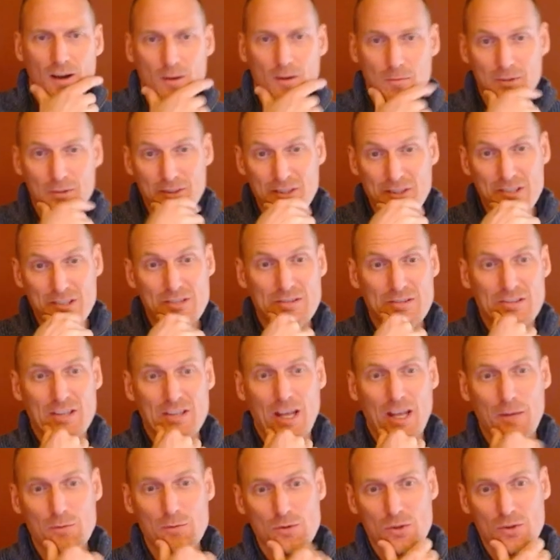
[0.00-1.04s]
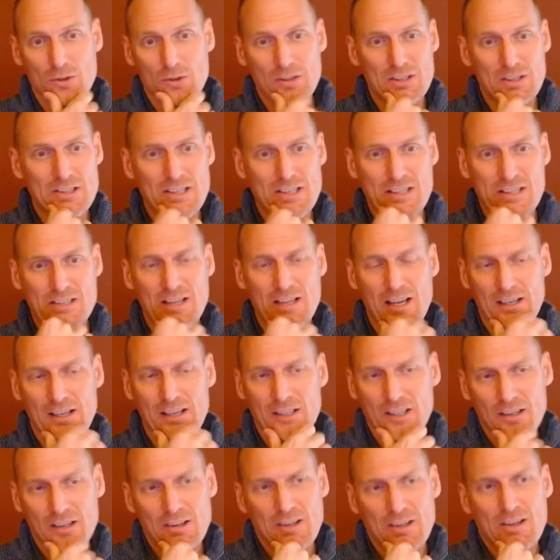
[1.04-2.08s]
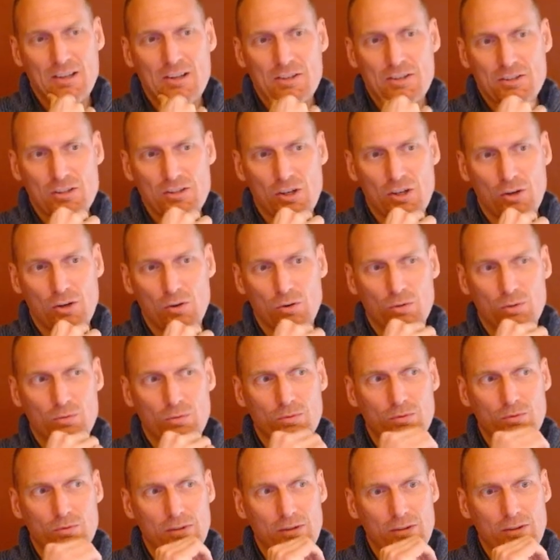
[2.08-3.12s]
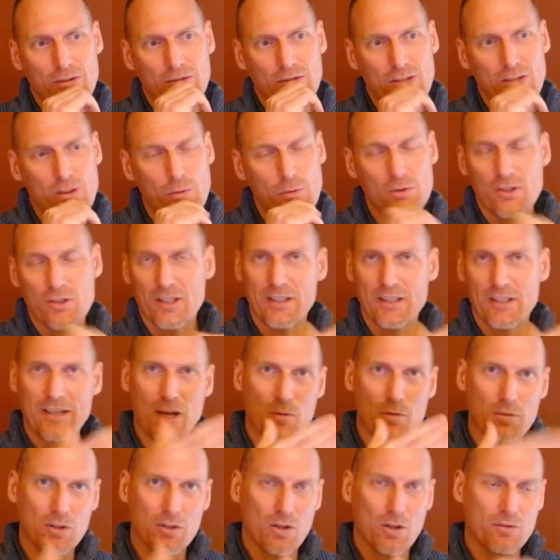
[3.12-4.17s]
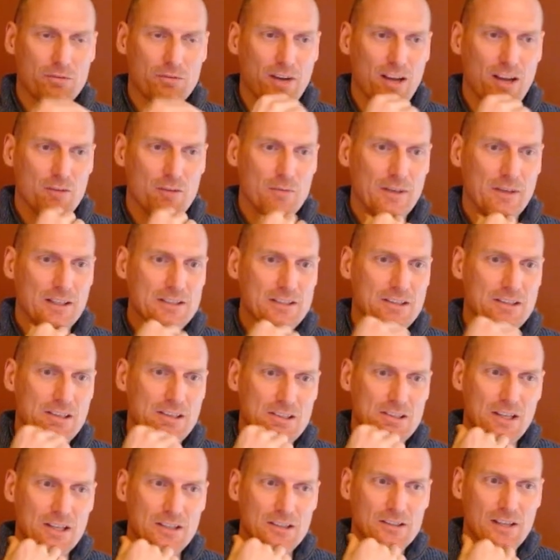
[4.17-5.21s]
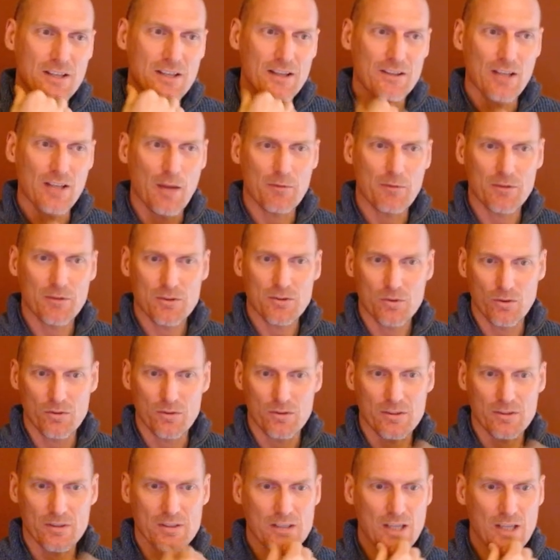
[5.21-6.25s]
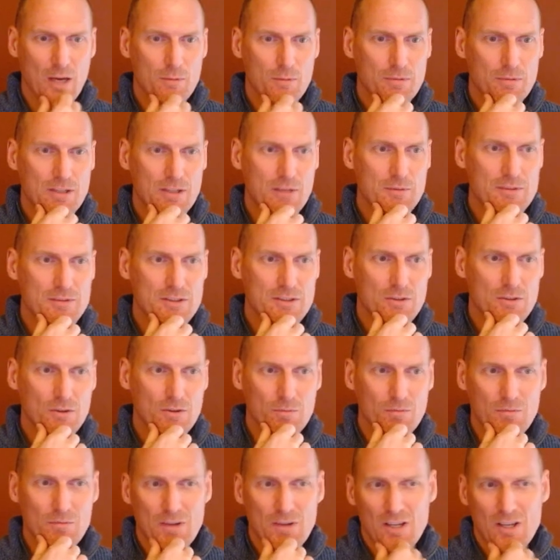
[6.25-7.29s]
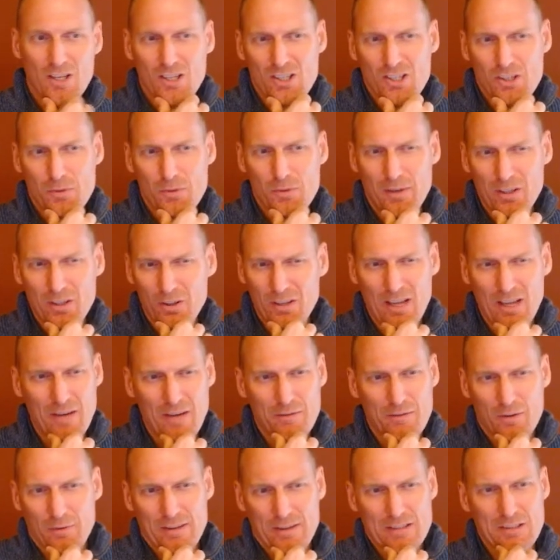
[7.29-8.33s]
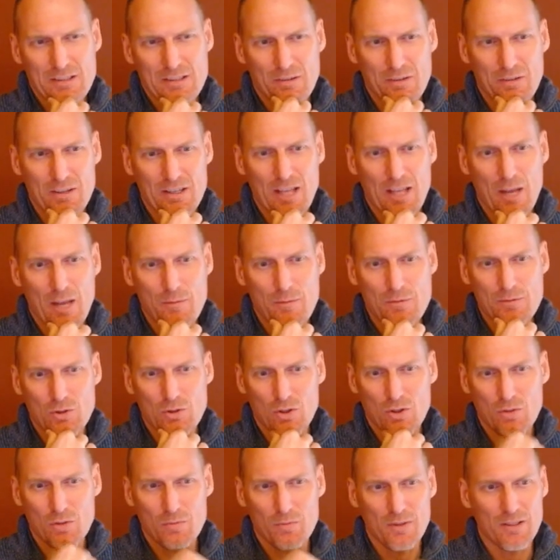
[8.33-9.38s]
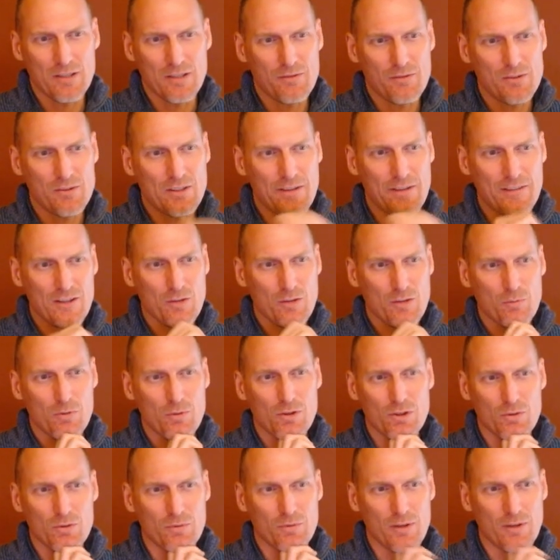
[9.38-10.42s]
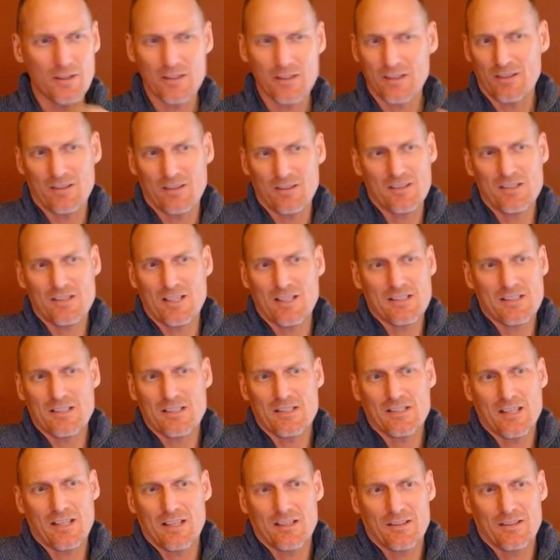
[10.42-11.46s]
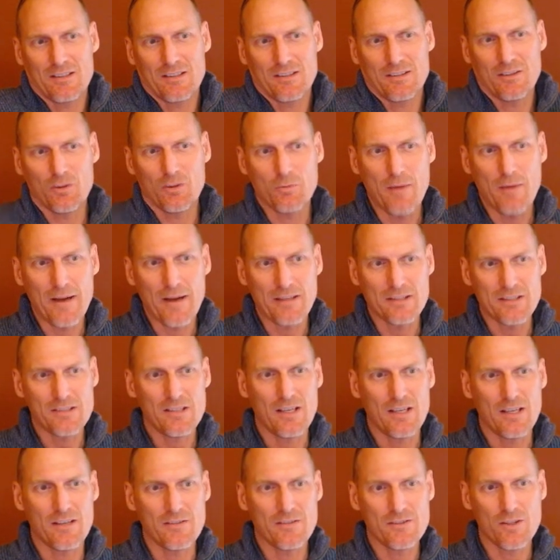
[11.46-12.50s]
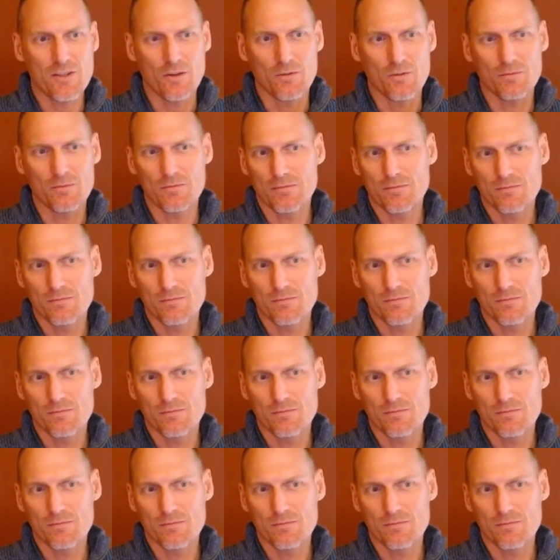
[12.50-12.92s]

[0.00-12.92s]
in this game score that says that. So, you know, when you get down below 5 minutes in a sudden death time control, you can stop keeping score. So I don't have the rest of the game score, but if you let the computer run here, it says it's like, you know, -10. So